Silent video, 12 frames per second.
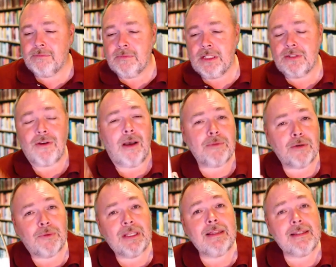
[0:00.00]
So I'm going to
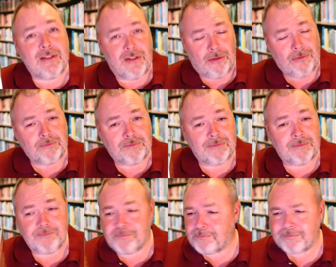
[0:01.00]
read these two.
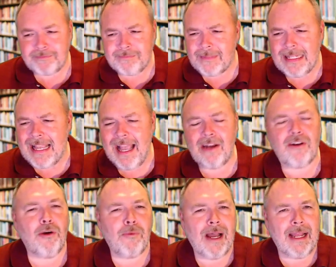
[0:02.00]
I don't
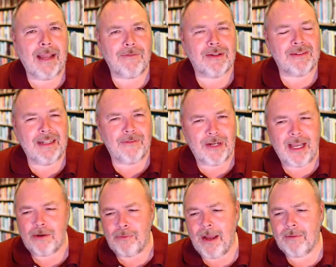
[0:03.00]
know why I ever never
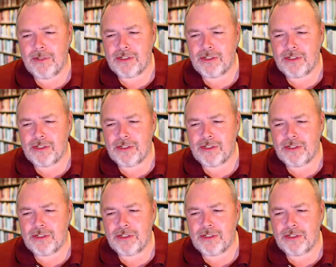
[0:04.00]
got around to